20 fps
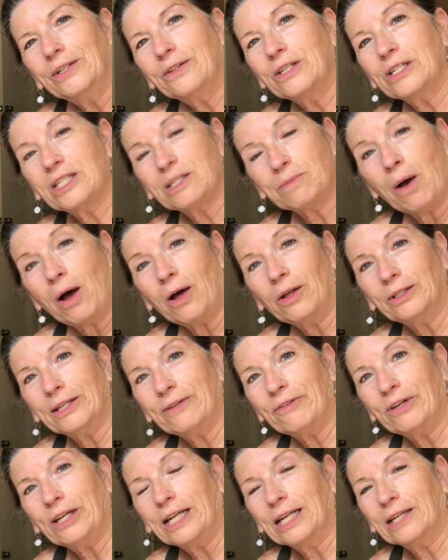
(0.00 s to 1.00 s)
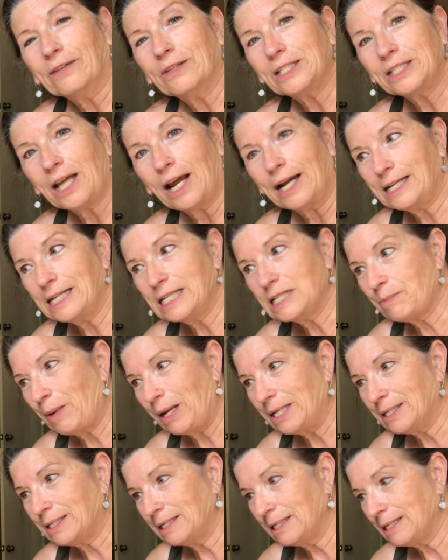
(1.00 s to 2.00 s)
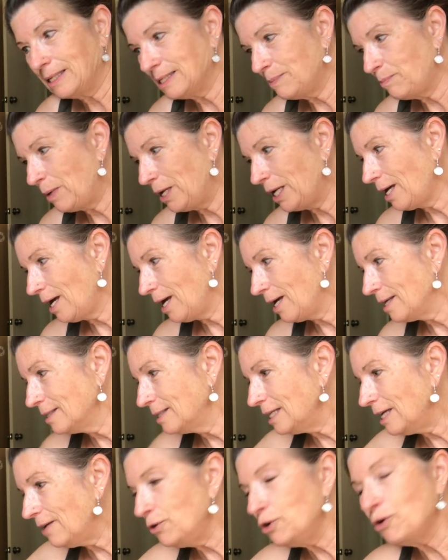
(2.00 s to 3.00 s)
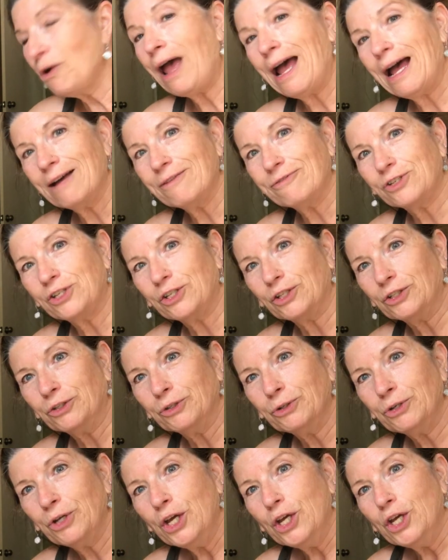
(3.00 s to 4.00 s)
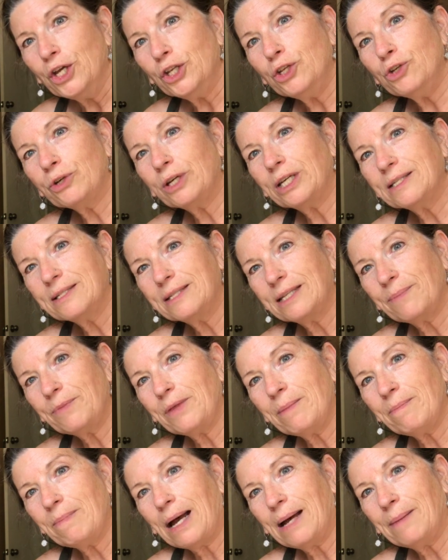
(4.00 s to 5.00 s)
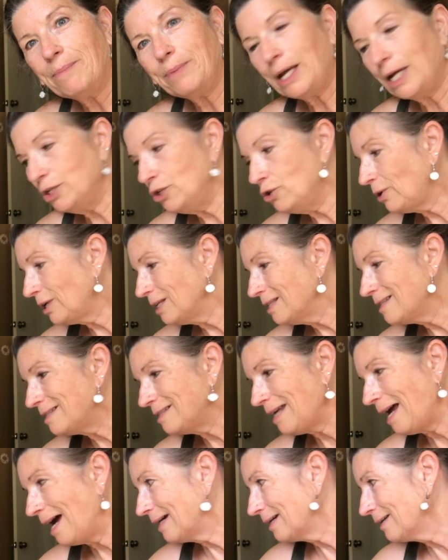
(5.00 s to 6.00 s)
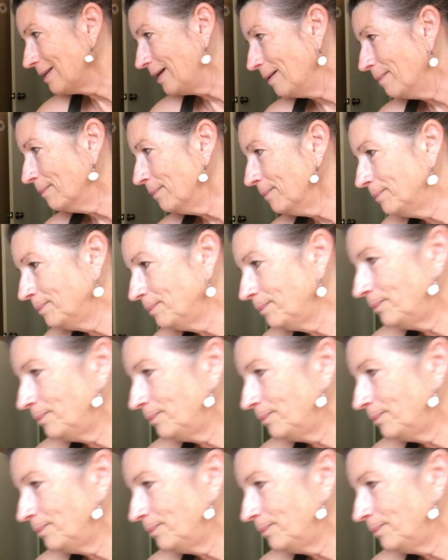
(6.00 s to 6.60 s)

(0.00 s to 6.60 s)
the small living, the tiny spaces, because if you have to, you can zip them up and you can stack them.